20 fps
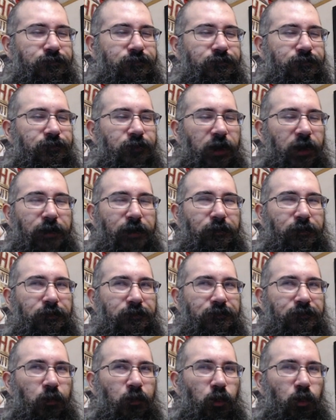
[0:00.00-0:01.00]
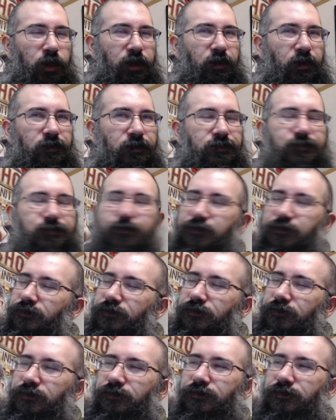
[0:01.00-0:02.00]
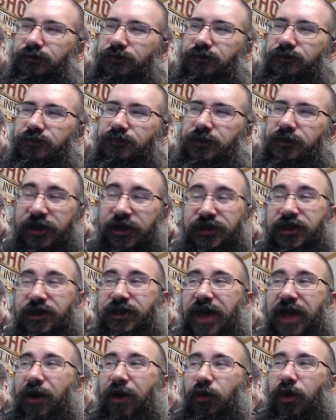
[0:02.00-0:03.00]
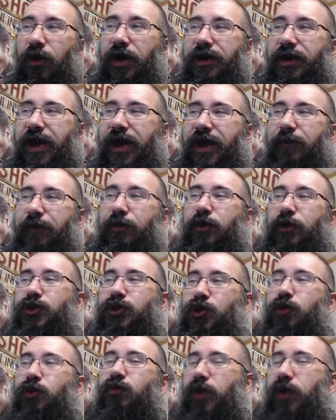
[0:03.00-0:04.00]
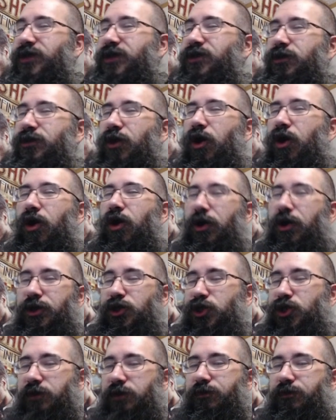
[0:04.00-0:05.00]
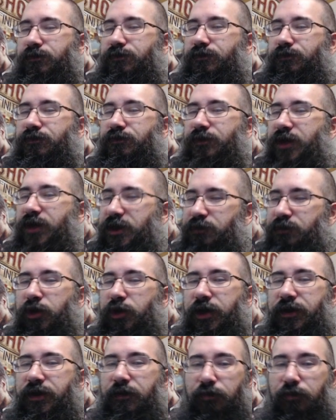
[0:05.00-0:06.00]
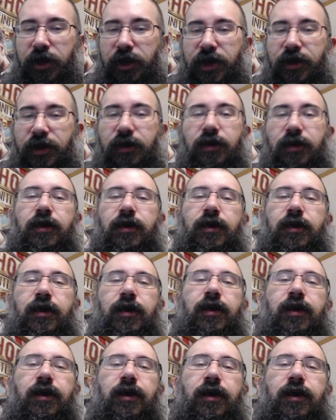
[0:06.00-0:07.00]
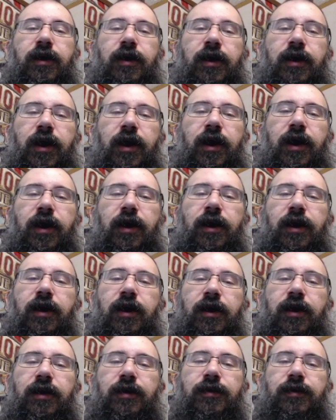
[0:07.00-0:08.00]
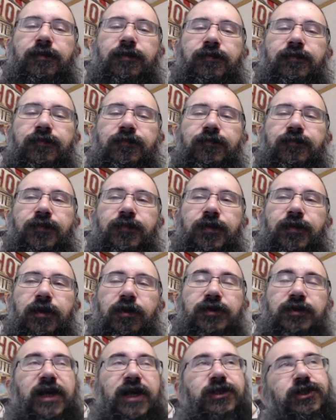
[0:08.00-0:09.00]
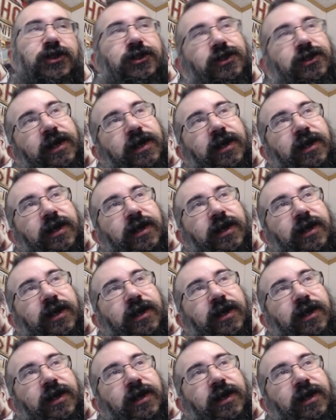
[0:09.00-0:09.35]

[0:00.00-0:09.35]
right? What isn't that what a person who breaks the law on a ship gets put in the brig? Uh, or is that just like